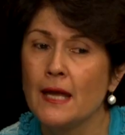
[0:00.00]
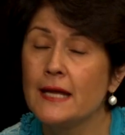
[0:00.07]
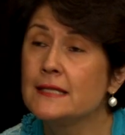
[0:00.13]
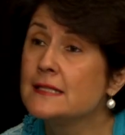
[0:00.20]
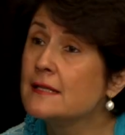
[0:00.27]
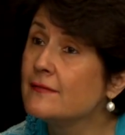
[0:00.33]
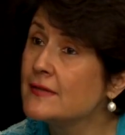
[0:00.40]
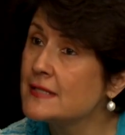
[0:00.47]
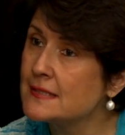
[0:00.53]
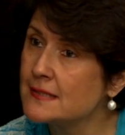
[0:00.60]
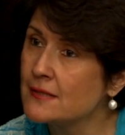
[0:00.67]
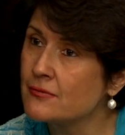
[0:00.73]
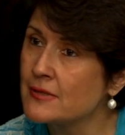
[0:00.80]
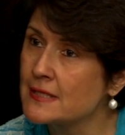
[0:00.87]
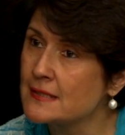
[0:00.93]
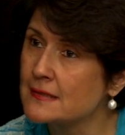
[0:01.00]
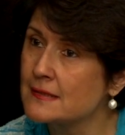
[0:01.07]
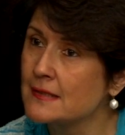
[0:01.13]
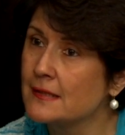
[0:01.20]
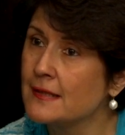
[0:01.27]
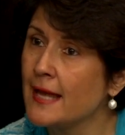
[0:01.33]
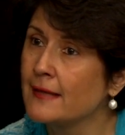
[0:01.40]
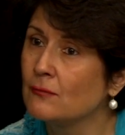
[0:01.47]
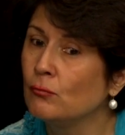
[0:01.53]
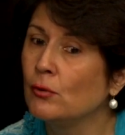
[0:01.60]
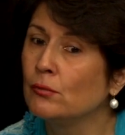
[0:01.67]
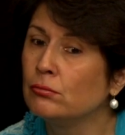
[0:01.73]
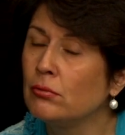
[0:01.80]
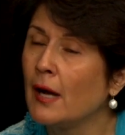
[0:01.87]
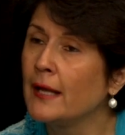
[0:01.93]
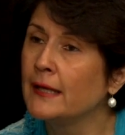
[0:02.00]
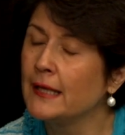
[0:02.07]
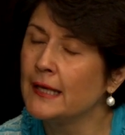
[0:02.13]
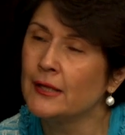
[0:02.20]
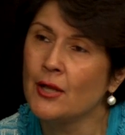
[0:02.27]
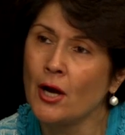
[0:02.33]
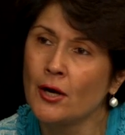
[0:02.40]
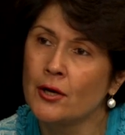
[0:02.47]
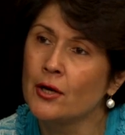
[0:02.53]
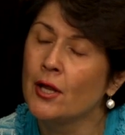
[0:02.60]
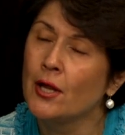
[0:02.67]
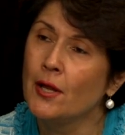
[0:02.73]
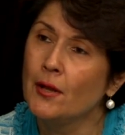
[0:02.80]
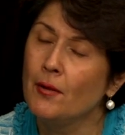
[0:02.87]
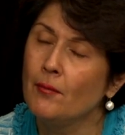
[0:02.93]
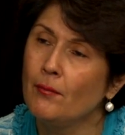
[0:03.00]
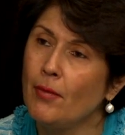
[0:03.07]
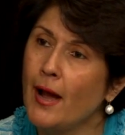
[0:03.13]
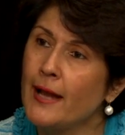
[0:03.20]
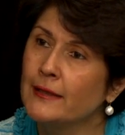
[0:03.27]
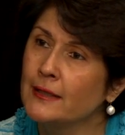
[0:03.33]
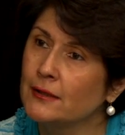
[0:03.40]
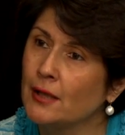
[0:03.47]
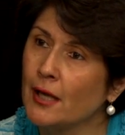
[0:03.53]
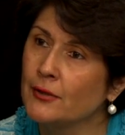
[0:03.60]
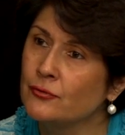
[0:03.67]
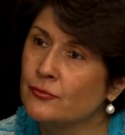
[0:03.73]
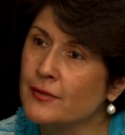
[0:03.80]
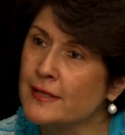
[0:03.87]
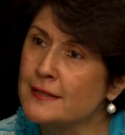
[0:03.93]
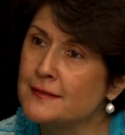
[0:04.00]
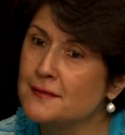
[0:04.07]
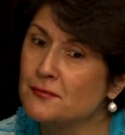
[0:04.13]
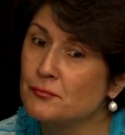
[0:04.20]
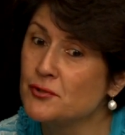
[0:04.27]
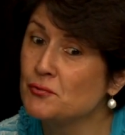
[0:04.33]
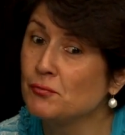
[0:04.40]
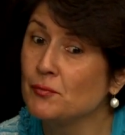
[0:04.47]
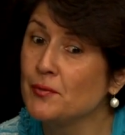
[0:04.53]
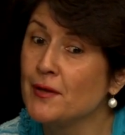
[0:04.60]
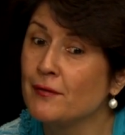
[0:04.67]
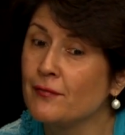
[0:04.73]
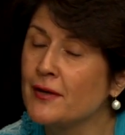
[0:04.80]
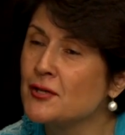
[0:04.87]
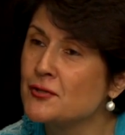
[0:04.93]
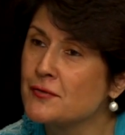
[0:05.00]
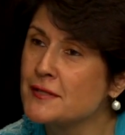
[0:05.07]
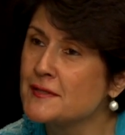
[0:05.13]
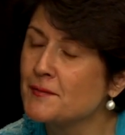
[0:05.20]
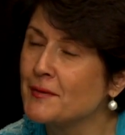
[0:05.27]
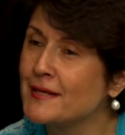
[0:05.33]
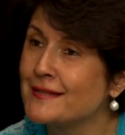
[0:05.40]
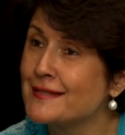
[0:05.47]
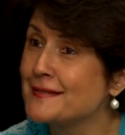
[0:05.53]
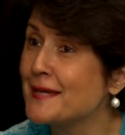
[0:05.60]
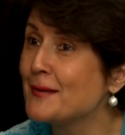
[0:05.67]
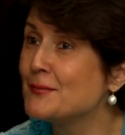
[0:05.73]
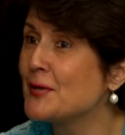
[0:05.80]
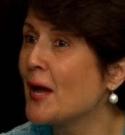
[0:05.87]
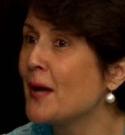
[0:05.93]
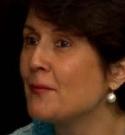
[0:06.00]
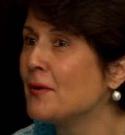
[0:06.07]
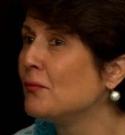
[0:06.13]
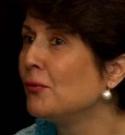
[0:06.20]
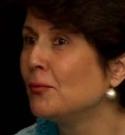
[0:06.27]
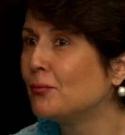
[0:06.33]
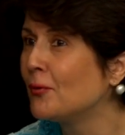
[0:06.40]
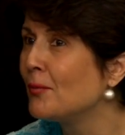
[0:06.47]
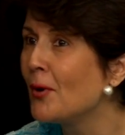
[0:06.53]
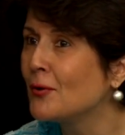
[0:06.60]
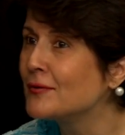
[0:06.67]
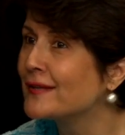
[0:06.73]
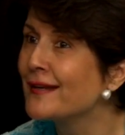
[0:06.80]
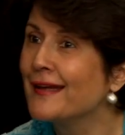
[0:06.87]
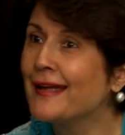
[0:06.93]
a TV series that will run in our pilot countries, which will be of interest, but at the same time, it will promote